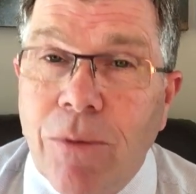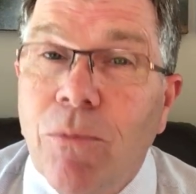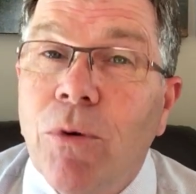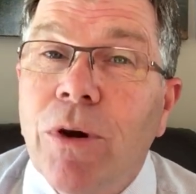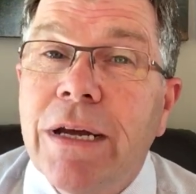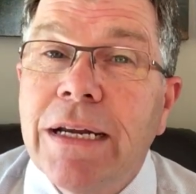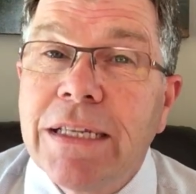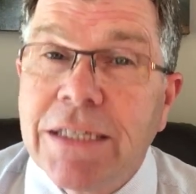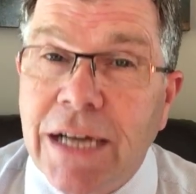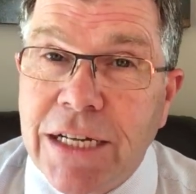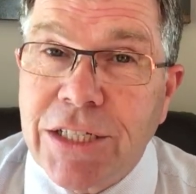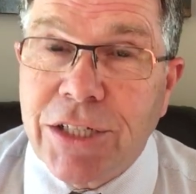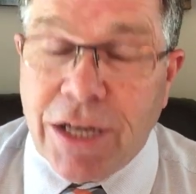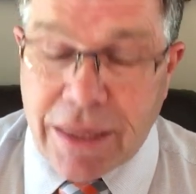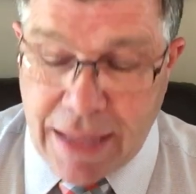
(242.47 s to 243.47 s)
We're going to
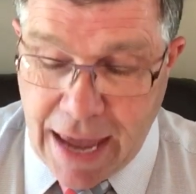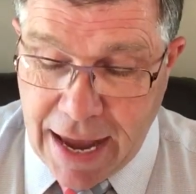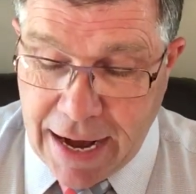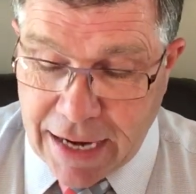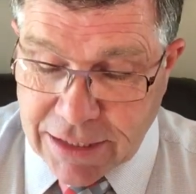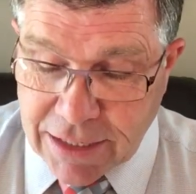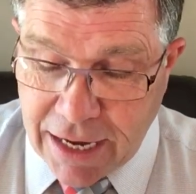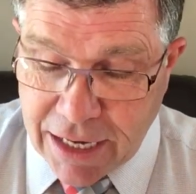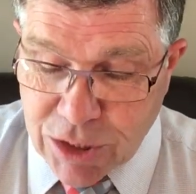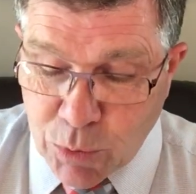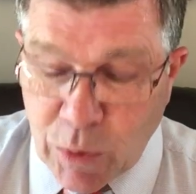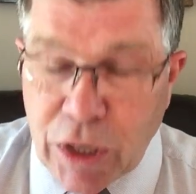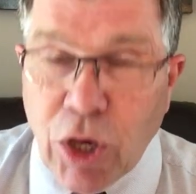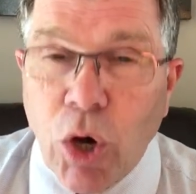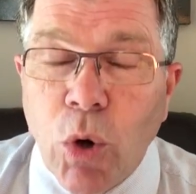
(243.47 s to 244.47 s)
touch on that as
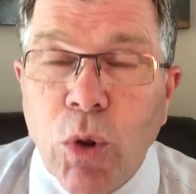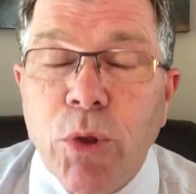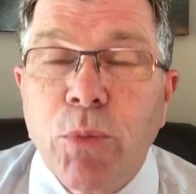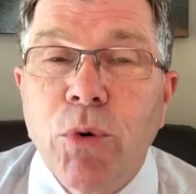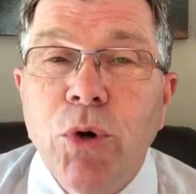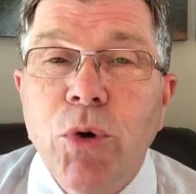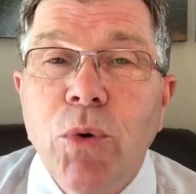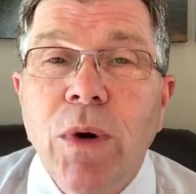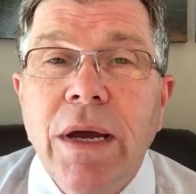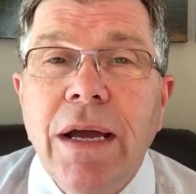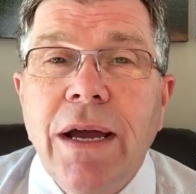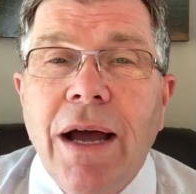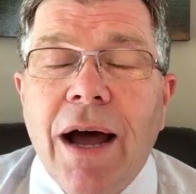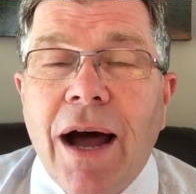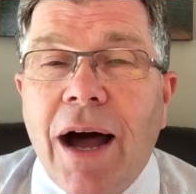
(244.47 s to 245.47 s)
we go through
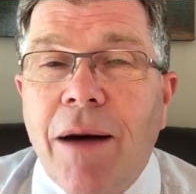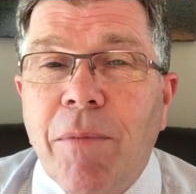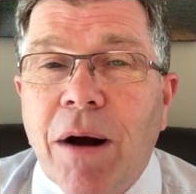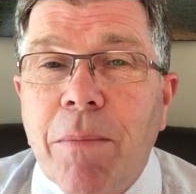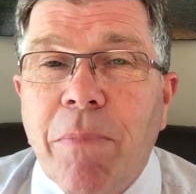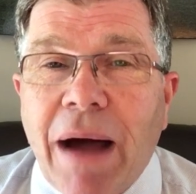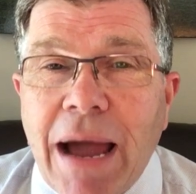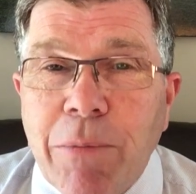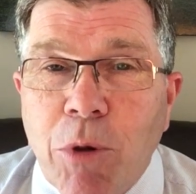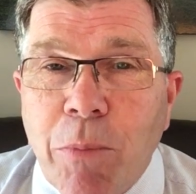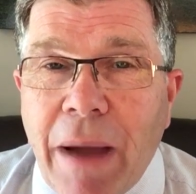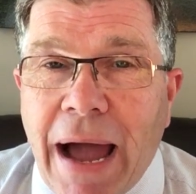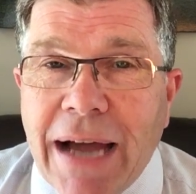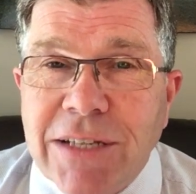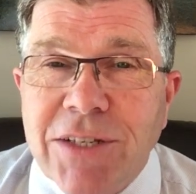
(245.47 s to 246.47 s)
our Bible
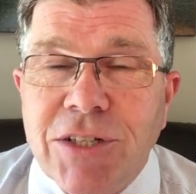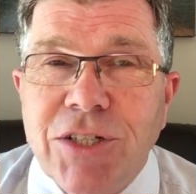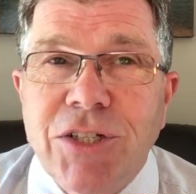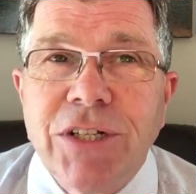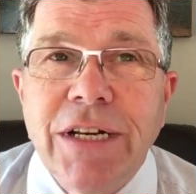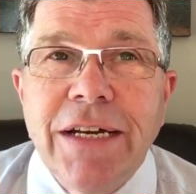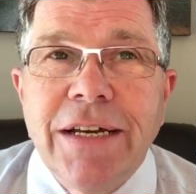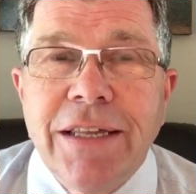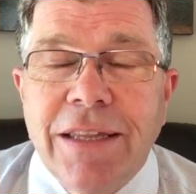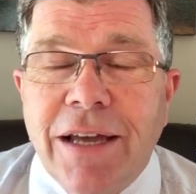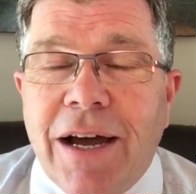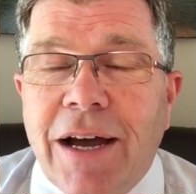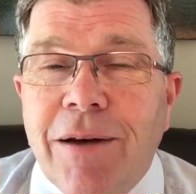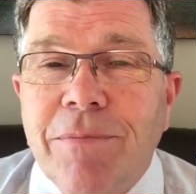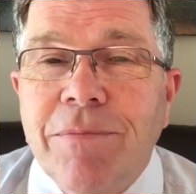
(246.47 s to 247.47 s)
passage
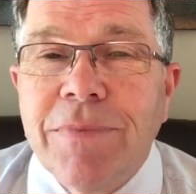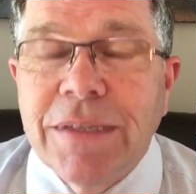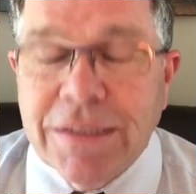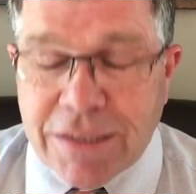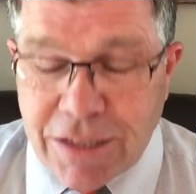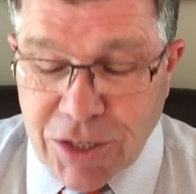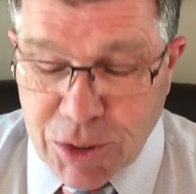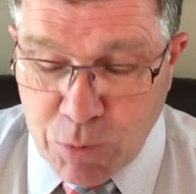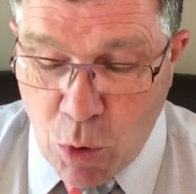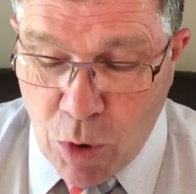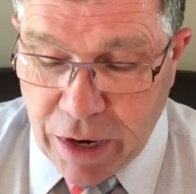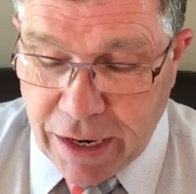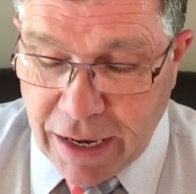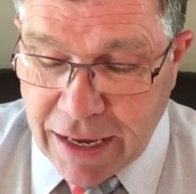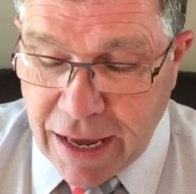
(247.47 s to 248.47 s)
this
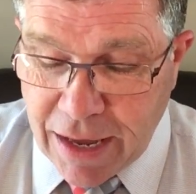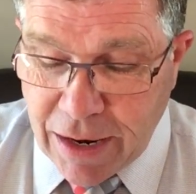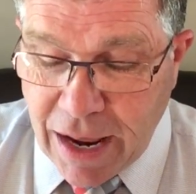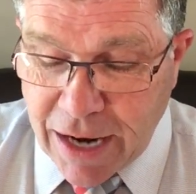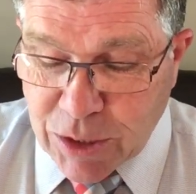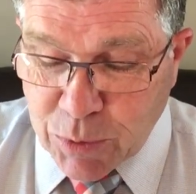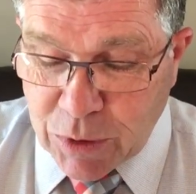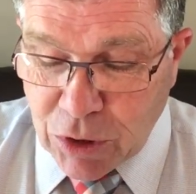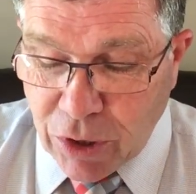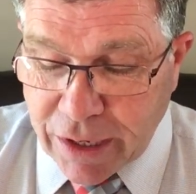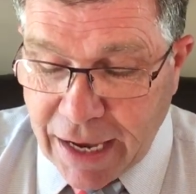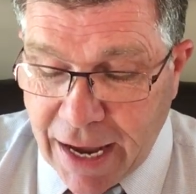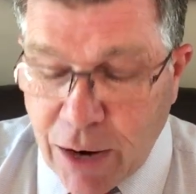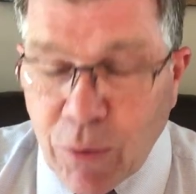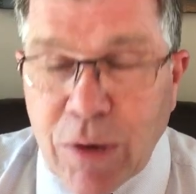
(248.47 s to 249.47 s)
morning. As we look
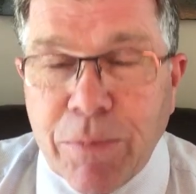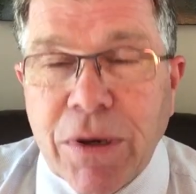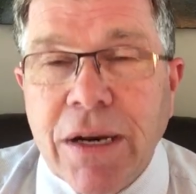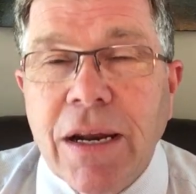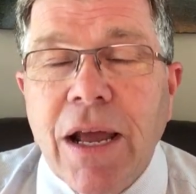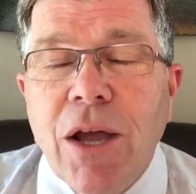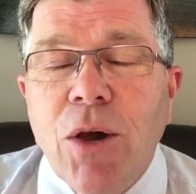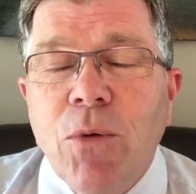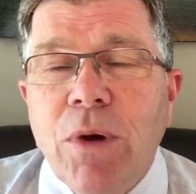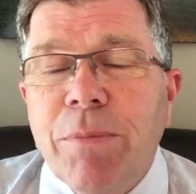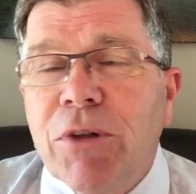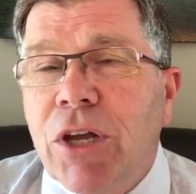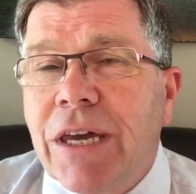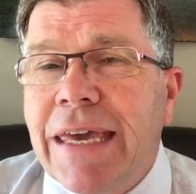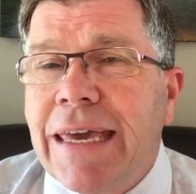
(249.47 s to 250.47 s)
at it, we've been
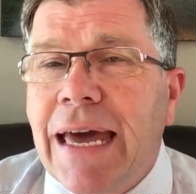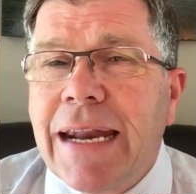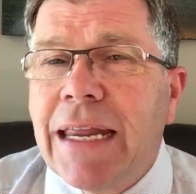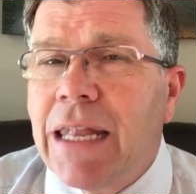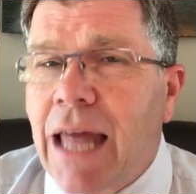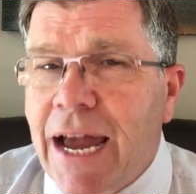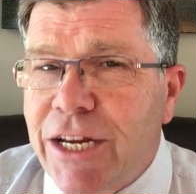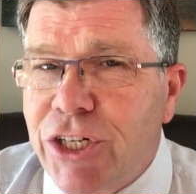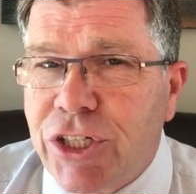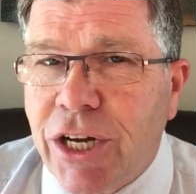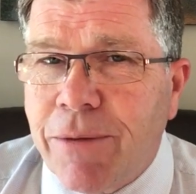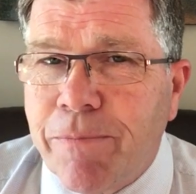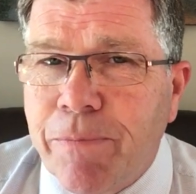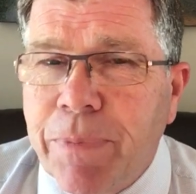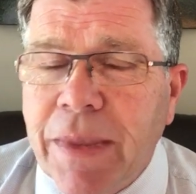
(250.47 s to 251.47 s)
looking at
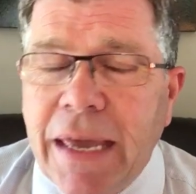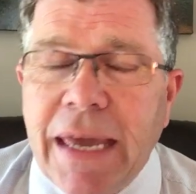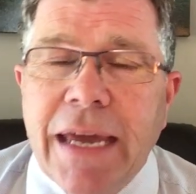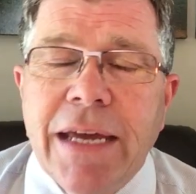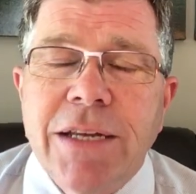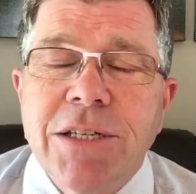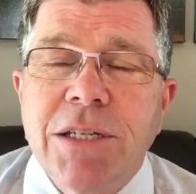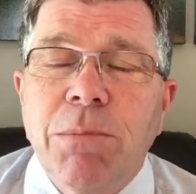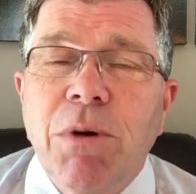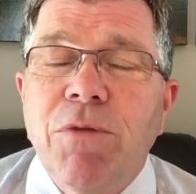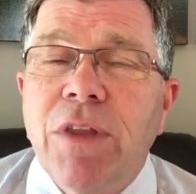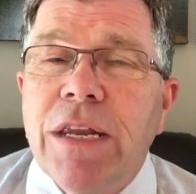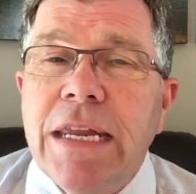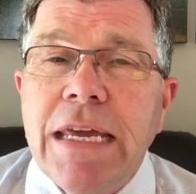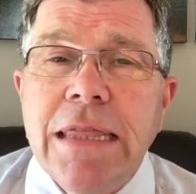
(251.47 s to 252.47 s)
Elisha and some of
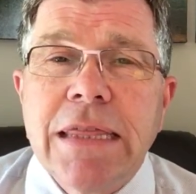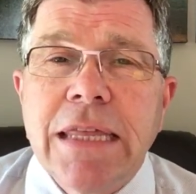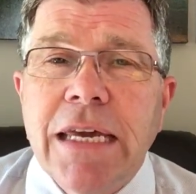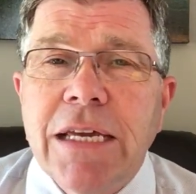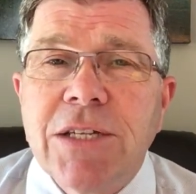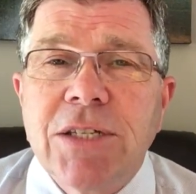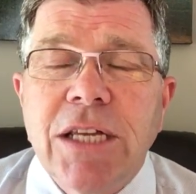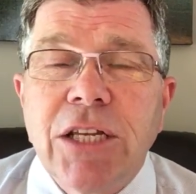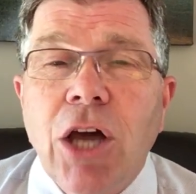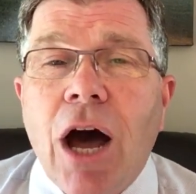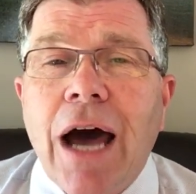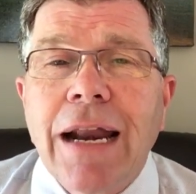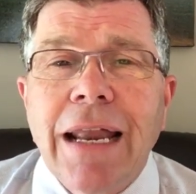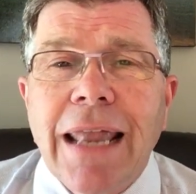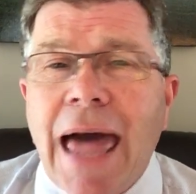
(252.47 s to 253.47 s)
the neat things that
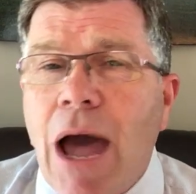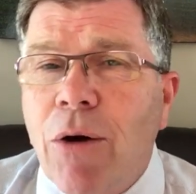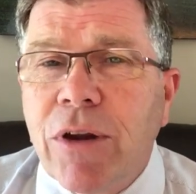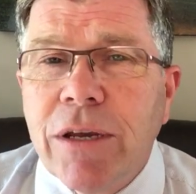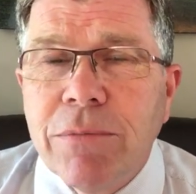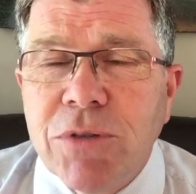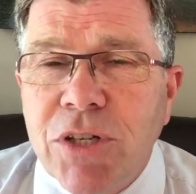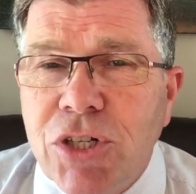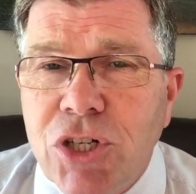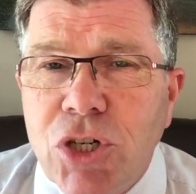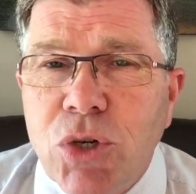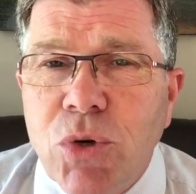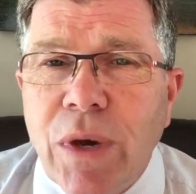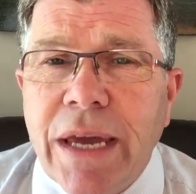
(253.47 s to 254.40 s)
God allowed him to do.